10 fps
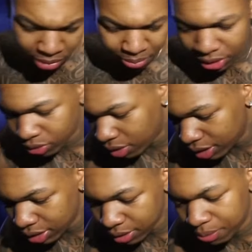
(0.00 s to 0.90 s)
picture
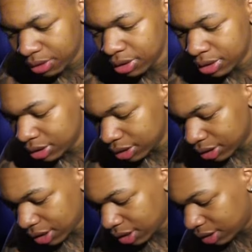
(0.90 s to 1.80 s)
quality looking pretty good
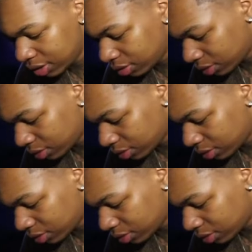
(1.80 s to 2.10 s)
and all, you